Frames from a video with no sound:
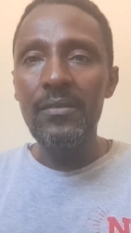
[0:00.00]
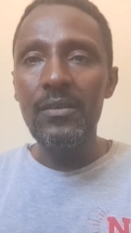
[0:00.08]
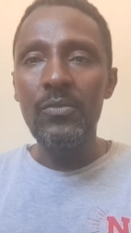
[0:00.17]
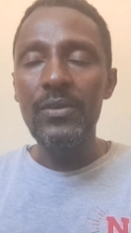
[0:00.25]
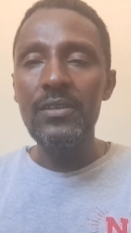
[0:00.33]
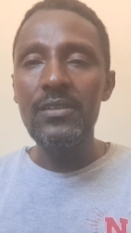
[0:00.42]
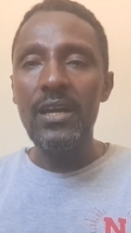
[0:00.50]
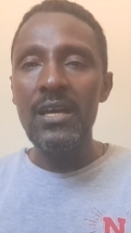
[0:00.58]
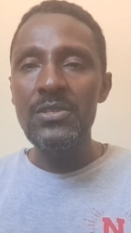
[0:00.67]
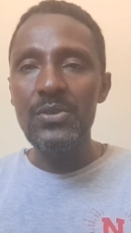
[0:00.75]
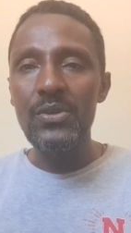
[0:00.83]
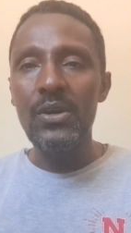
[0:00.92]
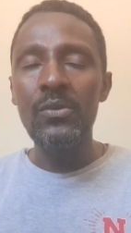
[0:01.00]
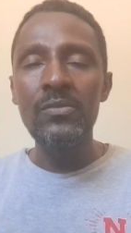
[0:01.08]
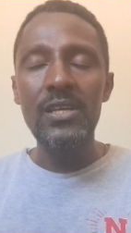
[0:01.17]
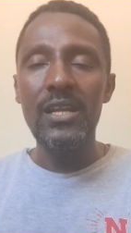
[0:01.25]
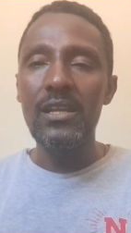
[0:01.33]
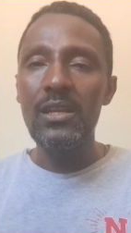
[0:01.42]
we, as you know,
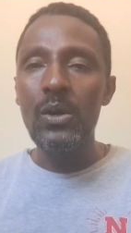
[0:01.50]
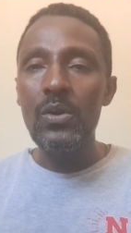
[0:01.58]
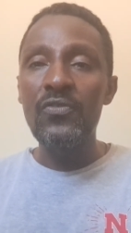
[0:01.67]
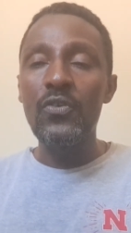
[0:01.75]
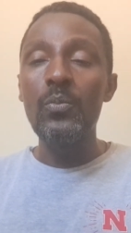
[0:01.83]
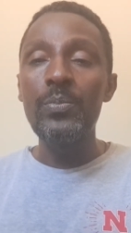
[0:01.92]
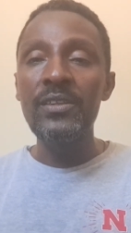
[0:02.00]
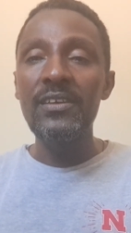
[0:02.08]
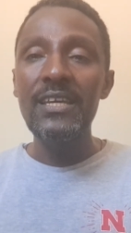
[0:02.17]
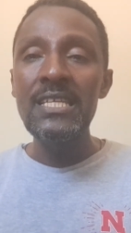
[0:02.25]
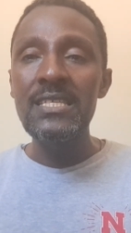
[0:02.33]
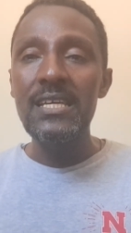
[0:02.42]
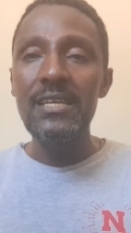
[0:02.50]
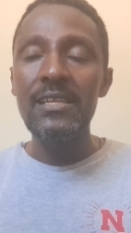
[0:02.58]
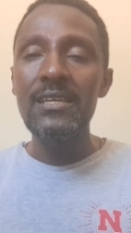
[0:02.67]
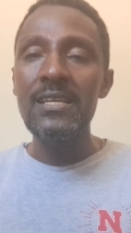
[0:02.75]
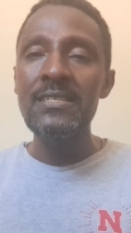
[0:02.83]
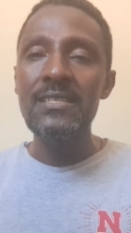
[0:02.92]
there are a lot of competing
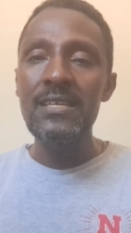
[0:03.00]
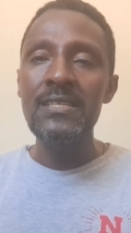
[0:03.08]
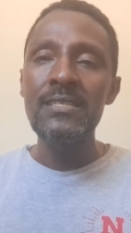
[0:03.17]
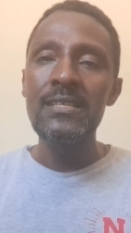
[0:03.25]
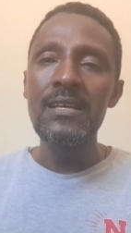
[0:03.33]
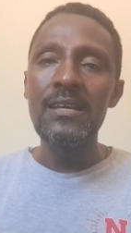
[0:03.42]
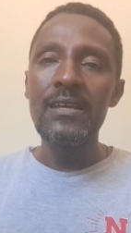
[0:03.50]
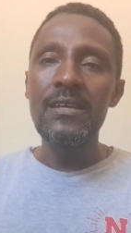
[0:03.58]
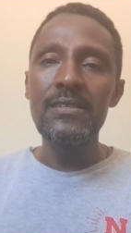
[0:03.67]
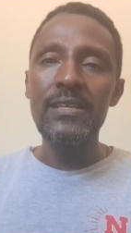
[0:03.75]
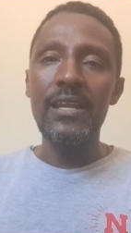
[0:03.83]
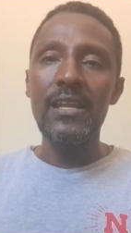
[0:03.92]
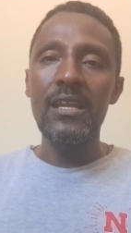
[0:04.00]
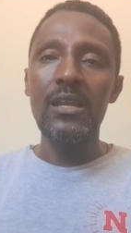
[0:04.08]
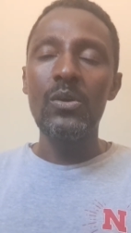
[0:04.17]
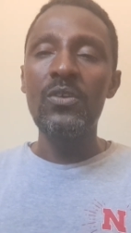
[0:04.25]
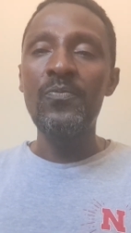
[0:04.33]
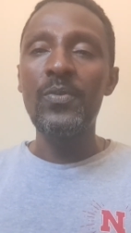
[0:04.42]
interests. There are a
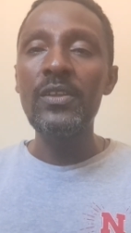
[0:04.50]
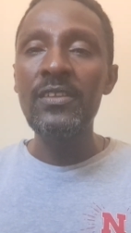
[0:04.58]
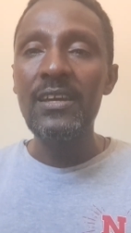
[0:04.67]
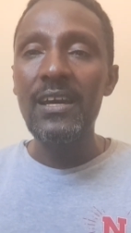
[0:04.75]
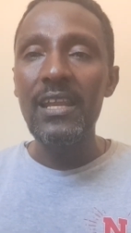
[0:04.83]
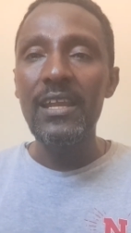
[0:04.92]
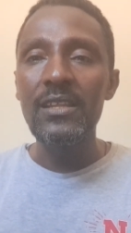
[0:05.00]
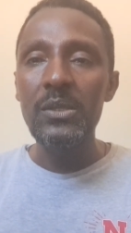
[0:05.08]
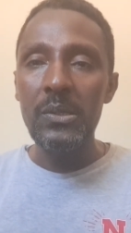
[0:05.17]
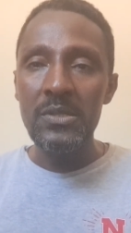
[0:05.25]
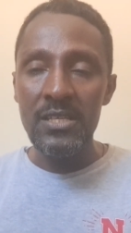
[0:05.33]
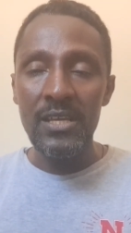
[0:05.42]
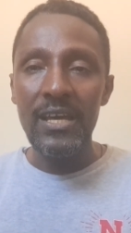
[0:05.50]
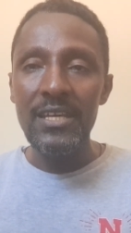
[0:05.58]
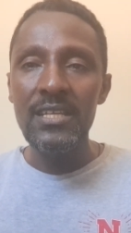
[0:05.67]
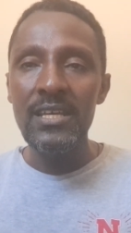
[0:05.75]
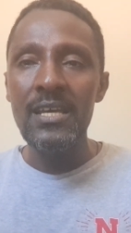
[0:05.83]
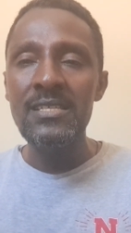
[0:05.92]
lot of political and toxic
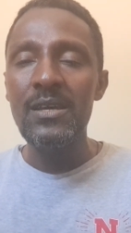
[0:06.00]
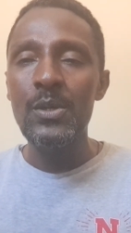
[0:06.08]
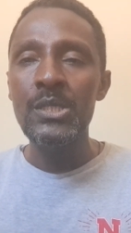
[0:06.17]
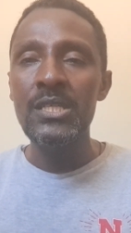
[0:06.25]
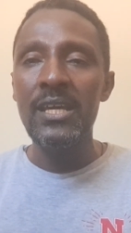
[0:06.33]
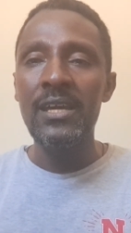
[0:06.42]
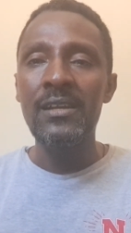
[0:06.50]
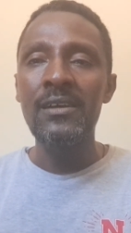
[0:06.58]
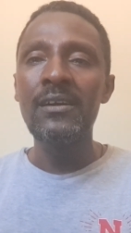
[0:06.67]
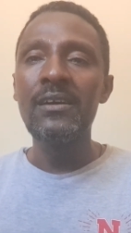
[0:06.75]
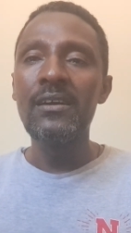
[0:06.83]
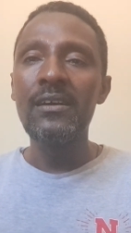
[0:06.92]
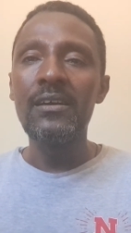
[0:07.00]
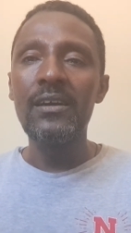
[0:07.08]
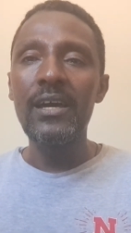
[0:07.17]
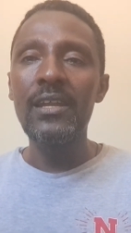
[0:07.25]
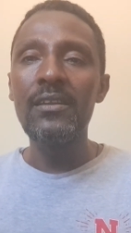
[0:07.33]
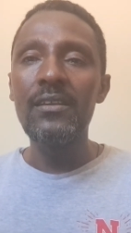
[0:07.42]
ideas out there.
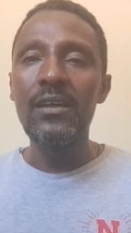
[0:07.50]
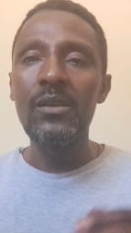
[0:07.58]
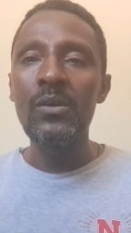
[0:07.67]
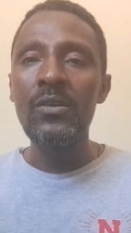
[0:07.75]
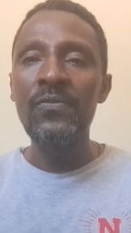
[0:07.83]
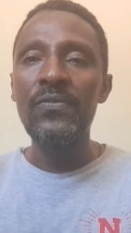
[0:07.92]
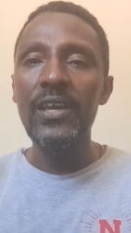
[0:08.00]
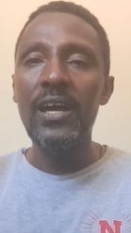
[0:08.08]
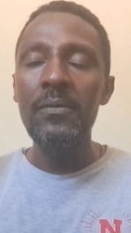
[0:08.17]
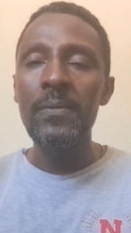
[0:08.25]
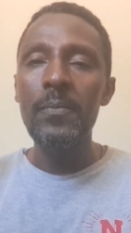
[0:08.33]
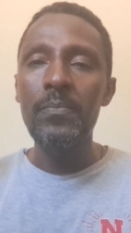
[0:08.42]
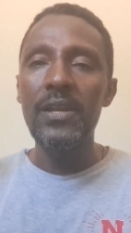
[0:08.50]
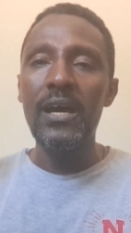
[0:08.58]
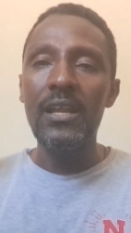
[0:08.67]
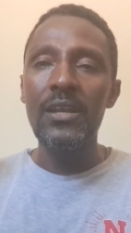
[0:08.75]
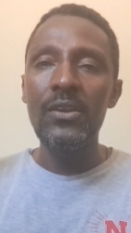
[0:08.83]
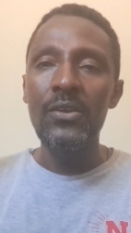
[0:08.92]
And a lot of young people
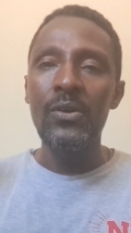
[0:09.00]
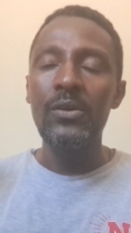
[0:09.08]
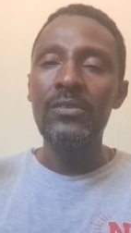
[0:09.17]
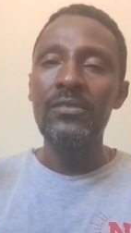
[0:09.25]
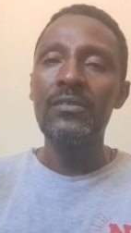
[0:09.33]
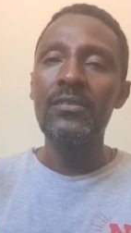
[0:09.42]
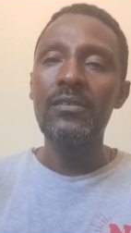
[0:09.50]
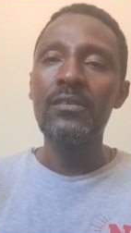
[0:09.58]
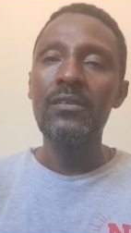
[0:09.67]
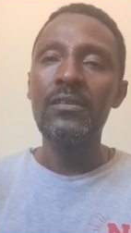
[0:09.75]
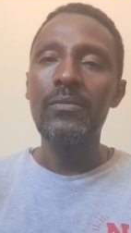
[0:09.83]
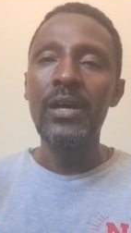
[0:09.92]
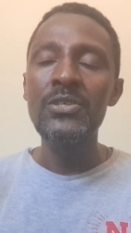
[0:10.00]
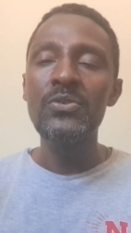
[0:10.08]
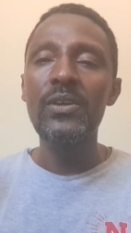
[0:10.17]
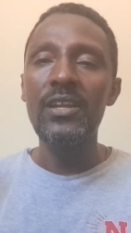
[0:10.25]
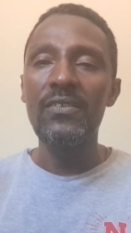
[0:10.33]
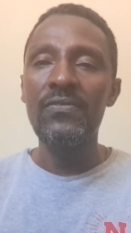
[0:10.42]
are not
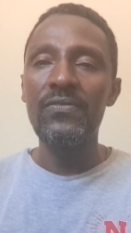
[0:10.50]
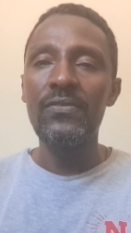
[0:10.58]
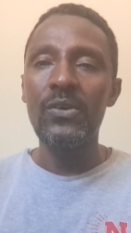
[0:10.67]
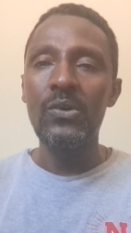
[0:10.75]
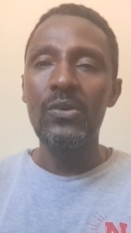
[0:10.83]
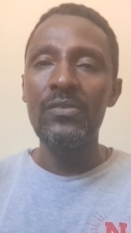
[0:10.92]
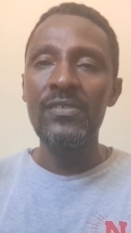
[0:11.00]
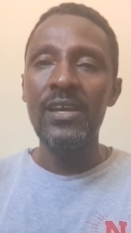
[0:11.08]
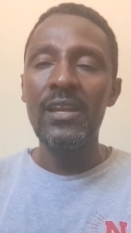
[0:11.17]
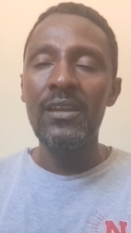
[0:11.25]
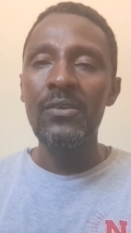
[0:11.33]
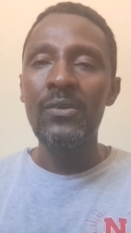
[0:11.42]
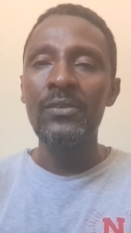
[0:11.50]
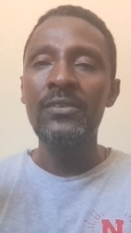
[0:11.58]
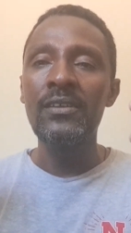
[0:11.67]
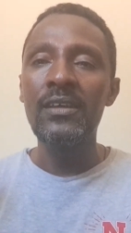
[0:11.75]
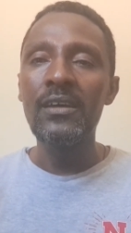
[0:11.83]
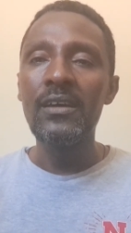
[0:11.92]
mature enough or they are
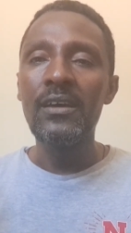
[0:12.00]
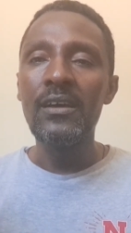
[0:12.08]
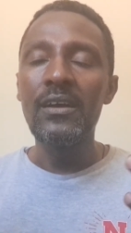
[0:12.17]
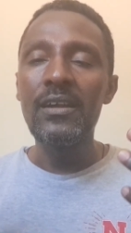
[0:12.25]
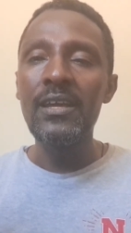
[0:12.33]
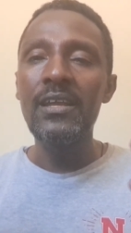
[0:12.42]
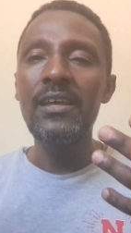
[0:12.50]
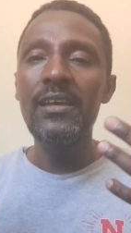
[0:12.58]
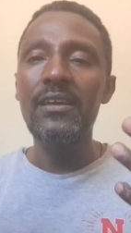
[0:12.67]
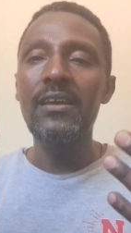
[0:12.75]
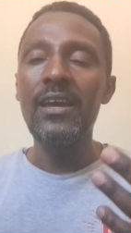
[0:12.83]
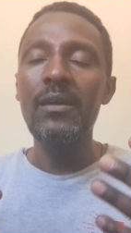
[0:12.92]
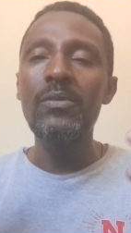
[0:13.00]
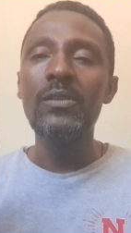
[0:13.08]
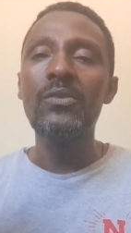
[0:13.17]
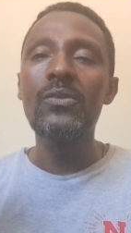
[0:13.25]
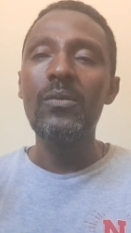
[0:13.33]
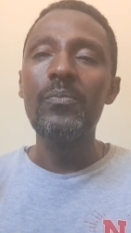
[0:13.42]
not really
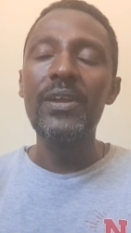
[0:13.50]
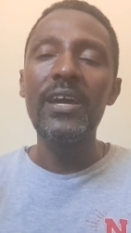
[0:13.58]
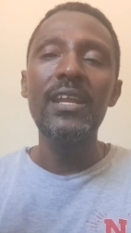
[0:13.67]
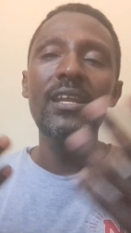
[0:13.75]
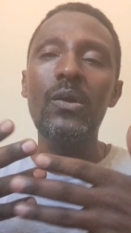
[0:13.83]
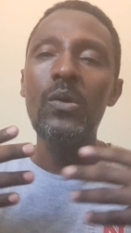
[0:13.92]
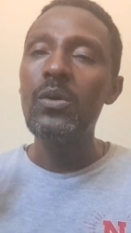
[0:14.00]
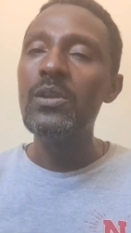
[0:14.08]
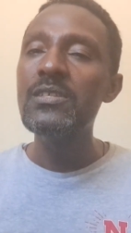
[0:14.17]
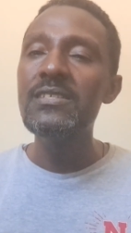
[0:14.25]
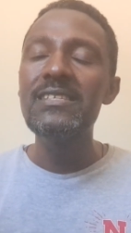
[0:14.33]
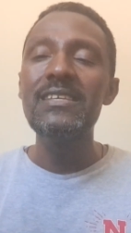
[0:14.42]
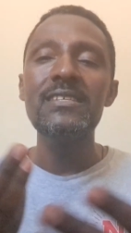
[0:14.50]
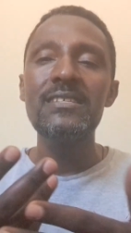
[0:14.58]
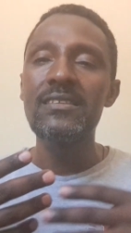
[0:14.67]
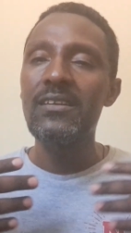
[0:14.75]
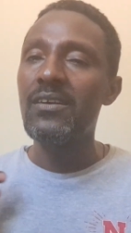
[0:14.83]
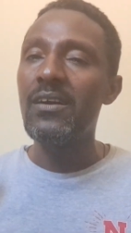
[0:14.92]
able to comprehend all
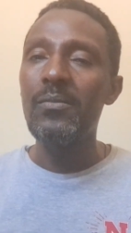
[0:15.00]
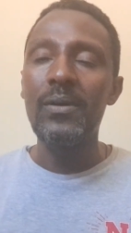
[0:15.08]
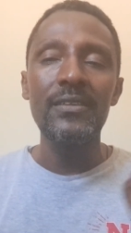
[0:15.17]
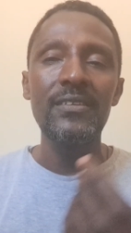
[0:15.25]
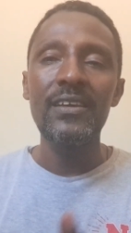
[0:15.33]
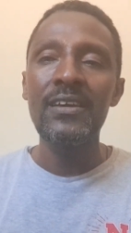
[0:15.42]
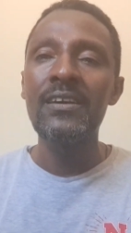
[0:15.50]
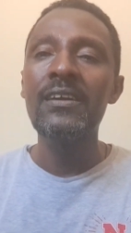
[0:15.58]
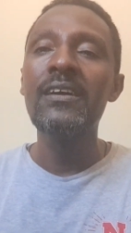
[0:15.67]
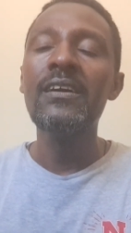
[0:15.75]
these traumatic